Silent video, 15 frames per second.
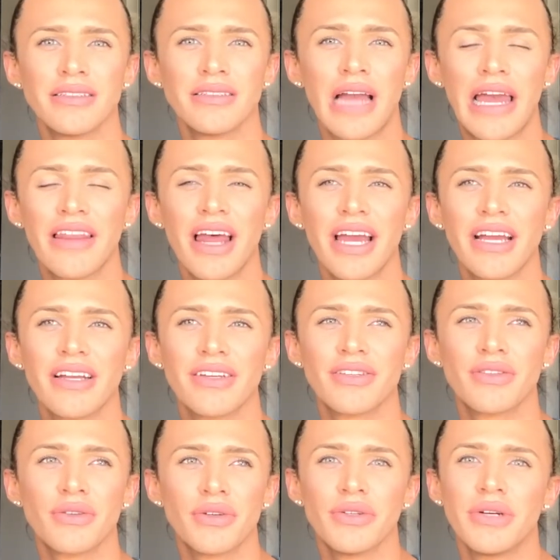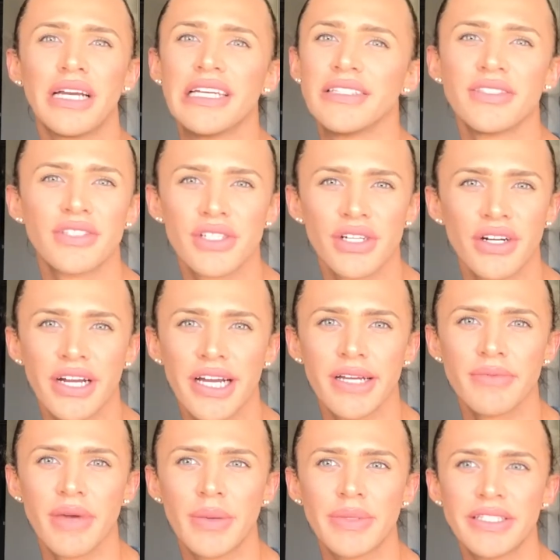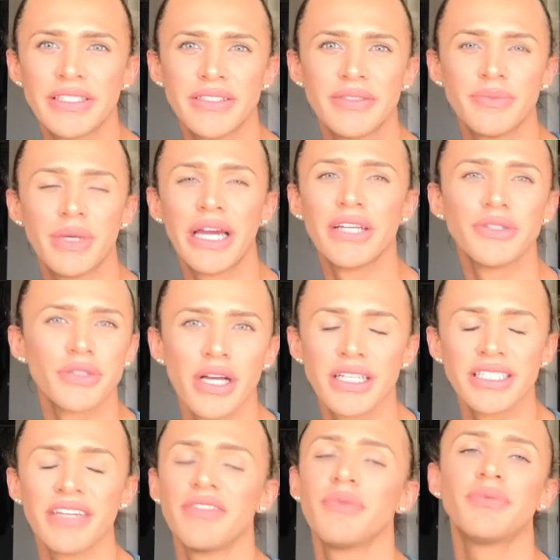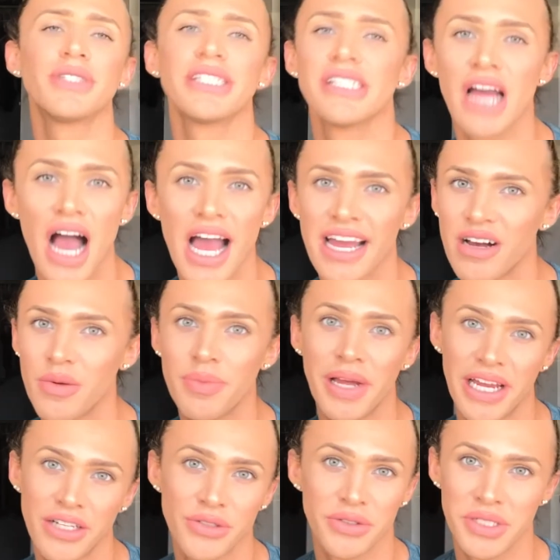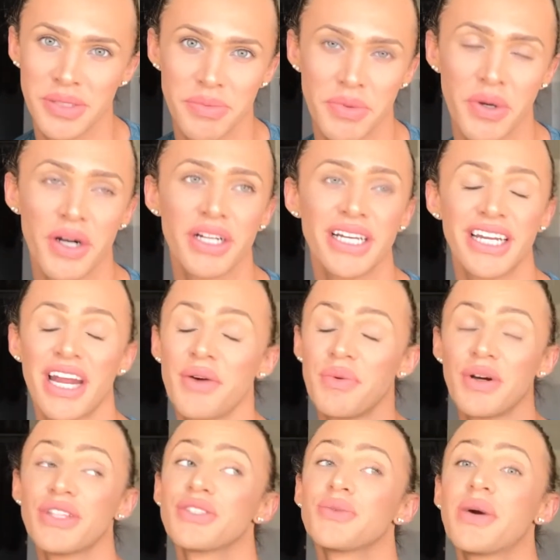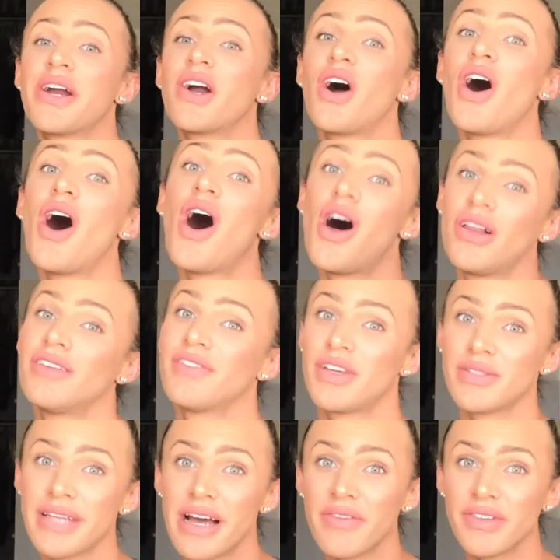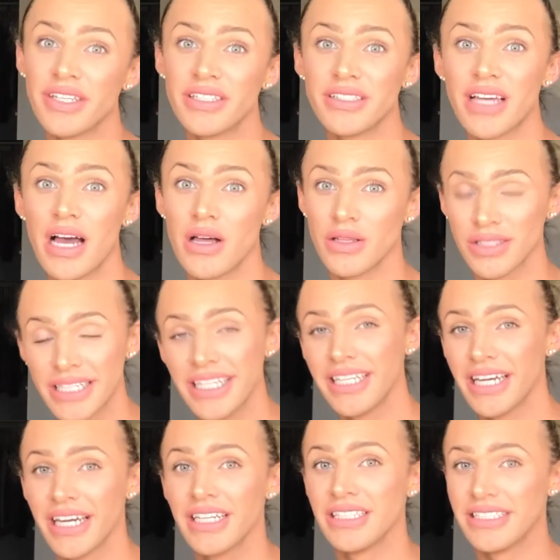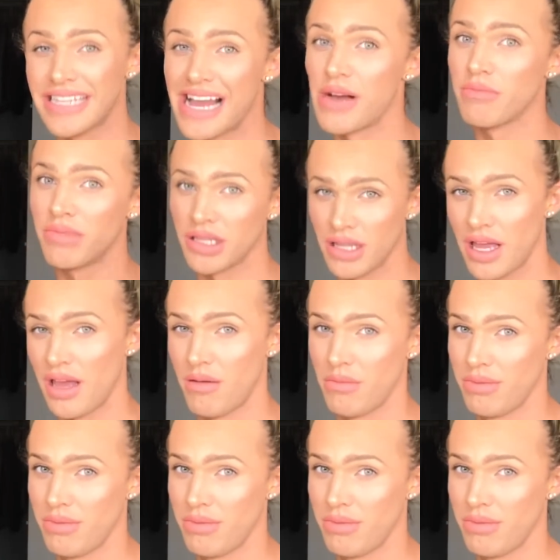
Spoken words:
and like through Instagram. I mean, Pinterest. I have a style Pinterest board, and I want to wear all of those outfits. I'll link it down below.